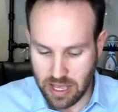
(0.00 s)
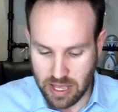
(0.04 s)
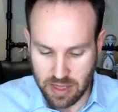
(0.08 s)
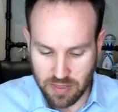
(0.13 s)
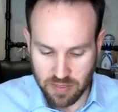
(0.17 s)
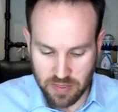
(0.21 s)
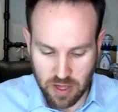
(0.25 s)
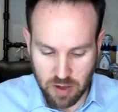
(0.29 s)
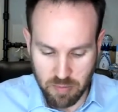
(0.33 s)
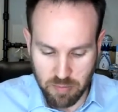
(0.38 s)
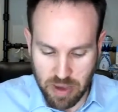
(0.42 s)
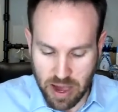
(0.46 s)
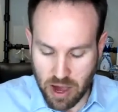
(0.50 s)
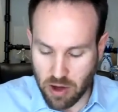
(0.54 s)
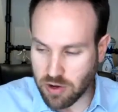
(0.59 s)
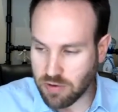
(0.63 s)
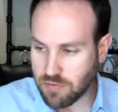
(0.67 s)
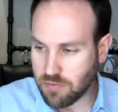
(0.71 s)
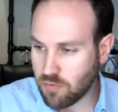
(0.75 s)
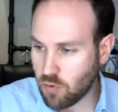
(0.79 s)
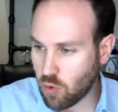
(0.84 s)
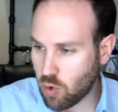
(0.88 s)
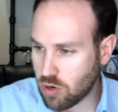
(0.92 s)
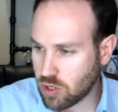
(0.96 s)
The amount of
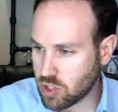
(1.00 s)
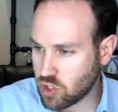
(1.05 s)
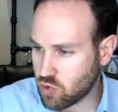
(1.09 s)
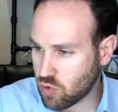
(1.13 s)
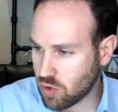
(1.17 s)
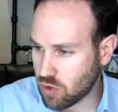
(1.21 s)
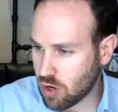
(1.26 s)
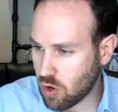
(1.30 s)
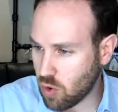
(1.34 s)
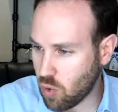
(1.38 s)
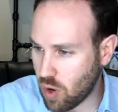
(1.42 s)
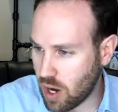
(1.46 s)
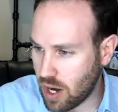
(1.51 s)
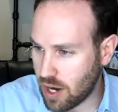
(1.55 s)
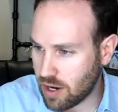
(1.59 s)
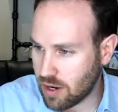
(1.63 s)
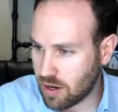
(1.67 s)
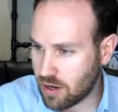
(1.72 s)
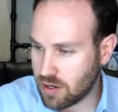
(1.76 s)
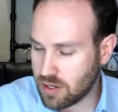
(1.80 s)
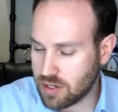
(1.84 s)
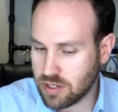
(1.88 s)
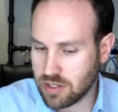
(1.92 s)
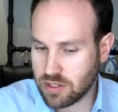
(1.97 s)
force
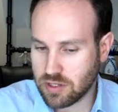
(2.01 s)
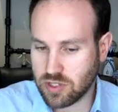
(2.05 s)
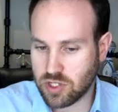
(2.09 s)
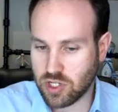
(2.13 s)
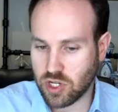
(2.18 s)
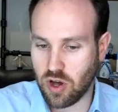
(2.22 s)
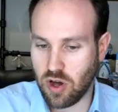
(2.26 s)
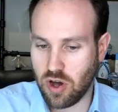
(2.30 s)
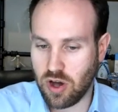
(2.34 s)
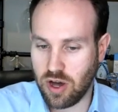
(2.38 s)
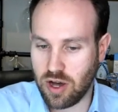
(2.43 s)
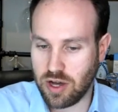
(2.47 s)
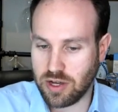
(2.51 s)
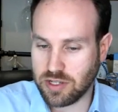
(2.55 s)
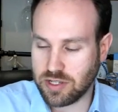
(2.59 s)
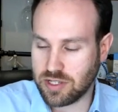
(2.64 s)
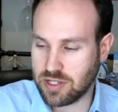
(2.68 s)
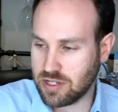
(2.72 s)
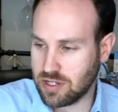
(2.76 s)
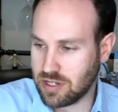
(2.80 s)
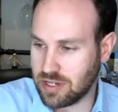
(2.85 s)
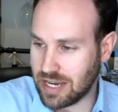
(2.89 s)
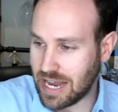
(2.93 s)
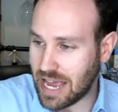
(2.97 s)
required to
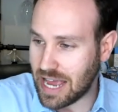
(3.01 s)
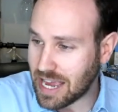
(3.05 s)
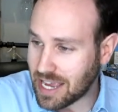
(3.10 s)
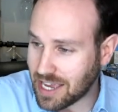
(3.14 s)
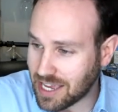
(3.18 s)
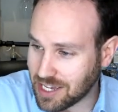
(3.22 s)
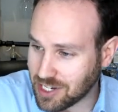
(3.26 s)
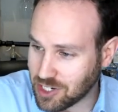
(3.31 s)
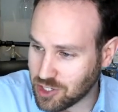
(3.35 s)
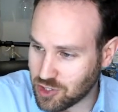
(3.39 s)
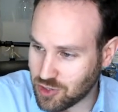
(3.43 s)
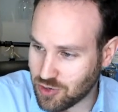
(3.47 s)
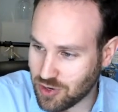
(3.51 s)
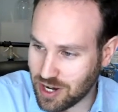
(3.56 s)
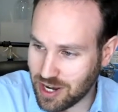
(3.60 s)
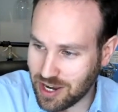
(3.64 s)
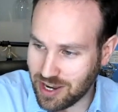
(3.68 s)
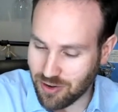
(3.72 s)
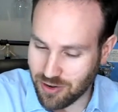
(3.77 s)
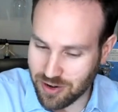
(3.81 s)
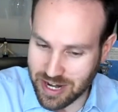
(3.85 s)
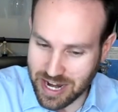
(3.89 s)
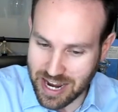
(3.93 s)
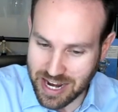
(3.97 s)
cause neck injury
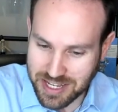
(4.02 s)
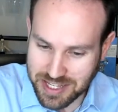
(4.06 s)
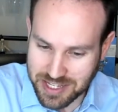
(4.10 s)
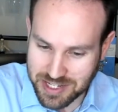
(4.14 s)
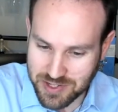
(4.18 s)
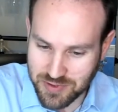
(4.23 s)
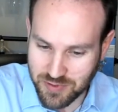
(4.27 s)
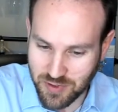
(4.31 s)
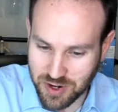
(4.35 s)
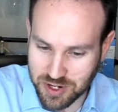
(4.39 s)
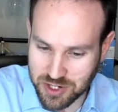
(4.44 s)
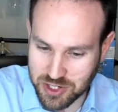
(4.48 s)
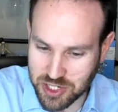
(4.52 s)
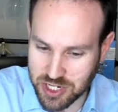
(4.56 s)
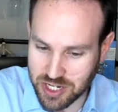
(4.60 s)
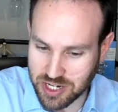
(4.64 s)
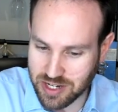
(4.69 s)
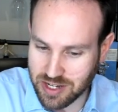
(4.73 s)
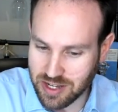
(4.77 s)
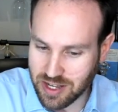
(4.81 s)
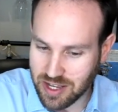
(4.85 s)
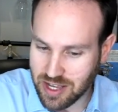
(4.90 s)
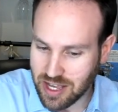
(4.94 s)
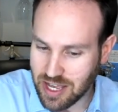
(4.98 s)
or neck dysfunction
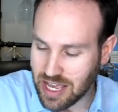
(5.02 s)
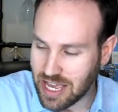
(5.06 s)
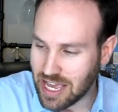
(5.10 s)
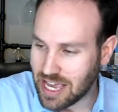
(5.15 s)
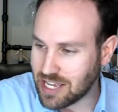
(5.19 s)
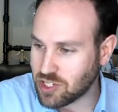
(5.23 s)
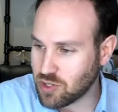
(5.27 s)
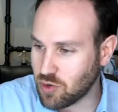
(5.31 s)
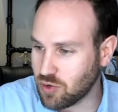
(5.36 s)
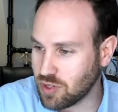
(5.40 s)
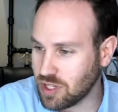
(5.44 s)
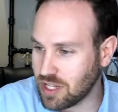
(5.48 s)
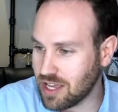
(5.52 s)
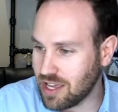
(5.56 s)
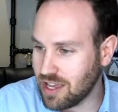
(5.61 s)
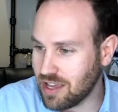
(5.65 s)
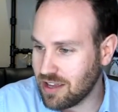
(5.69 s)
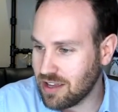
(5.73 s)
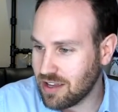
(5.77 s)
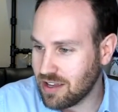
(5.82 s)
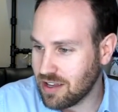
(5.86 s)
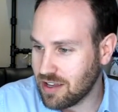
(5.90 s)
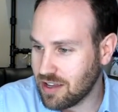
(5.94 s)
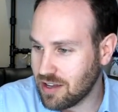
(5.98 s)
is only
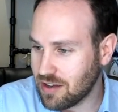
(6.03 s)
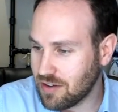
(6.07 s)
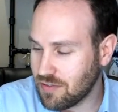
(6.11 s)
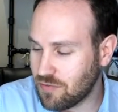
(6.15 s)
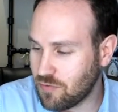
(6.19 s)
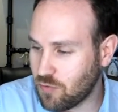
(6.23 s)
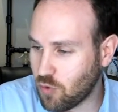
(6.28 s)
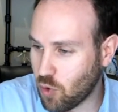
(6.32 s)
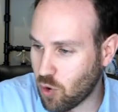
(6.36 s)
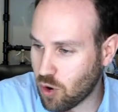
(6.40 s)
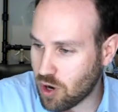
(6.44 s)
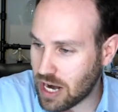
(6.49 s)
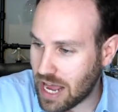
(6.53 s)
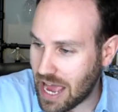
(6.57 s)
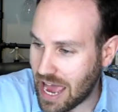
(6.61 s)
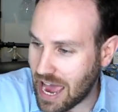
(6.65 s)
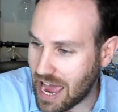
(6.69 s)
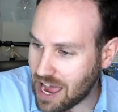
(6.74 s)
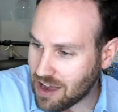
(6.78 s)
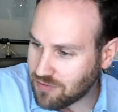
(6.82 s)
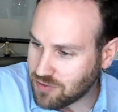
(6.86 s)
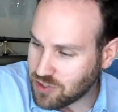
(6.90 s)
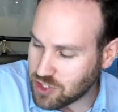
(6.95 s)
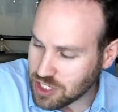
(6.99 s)
four and a
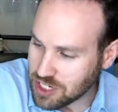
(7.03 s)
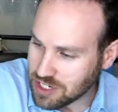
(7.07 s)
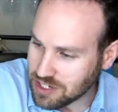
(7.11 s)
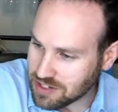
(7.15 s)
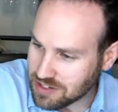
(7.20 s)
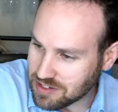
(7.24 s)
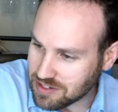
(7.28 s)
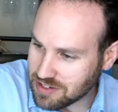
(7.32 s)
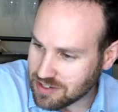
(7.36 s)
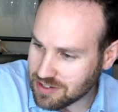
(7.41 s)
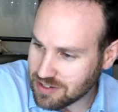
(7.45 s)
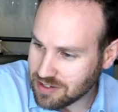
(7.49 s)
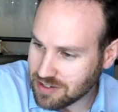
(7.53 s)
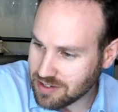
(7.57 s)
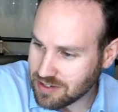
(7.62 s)
half G's.